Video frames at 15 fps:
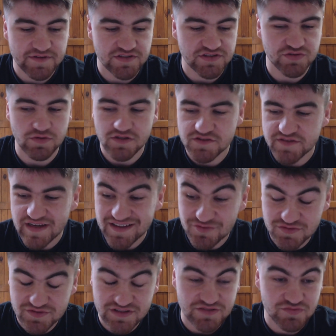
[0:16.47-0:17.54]
As a Swans fan, it
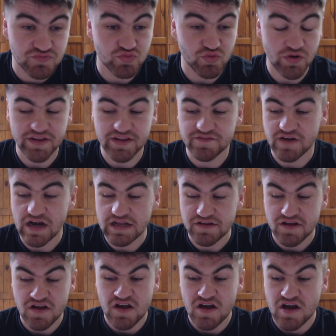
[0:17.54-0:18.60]
was really fun.